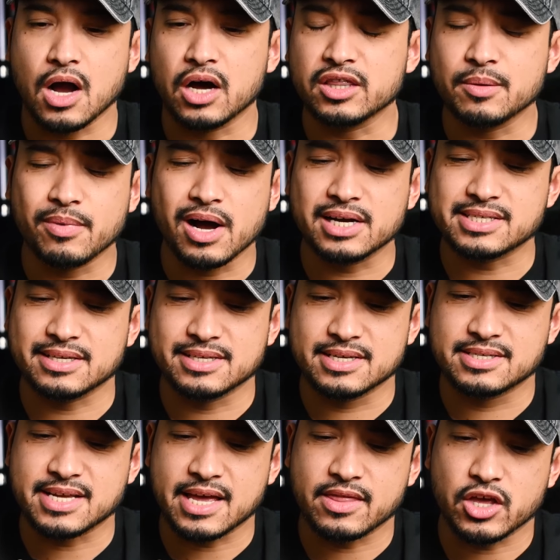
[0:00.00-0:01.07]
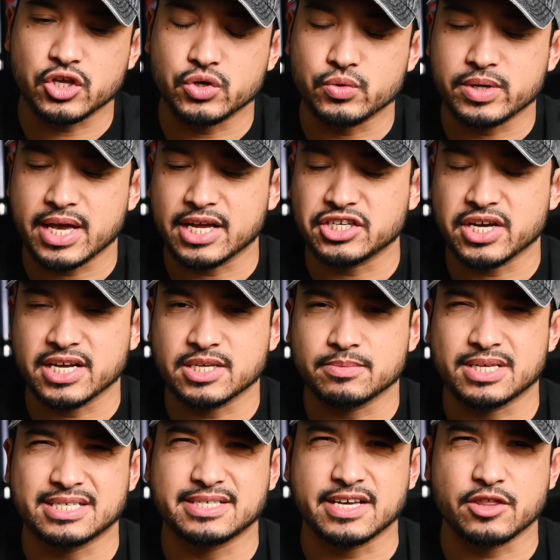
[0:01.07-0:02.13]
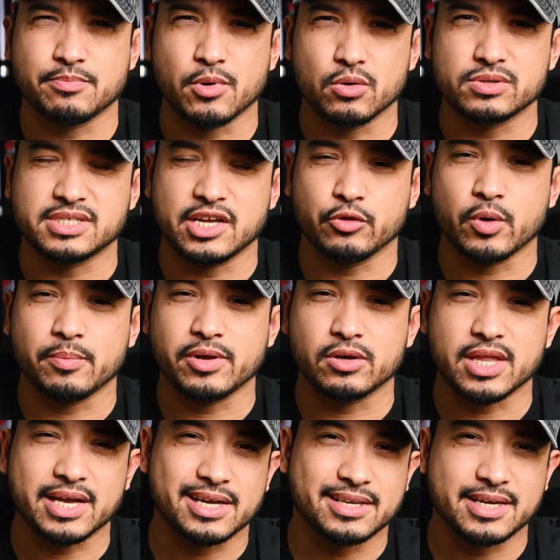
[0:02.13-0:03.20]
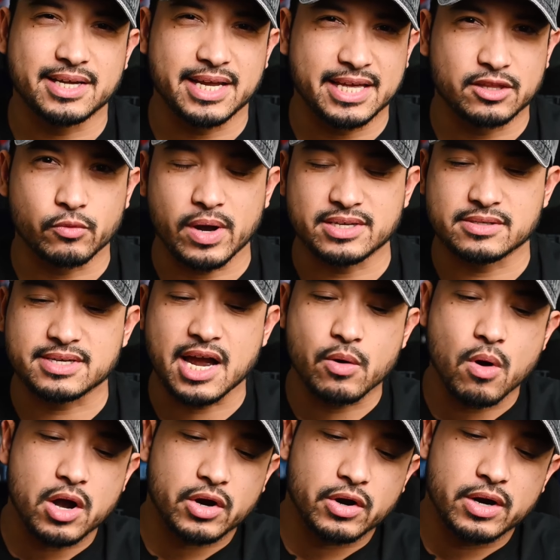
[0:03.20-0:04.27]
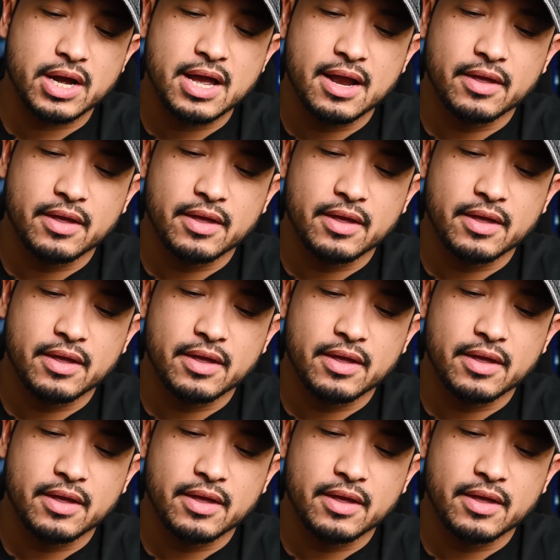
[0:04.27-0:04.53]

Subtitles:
On the box, it does say that you can change into Sith mode C-3PO like you did in The Rise of Skywalker.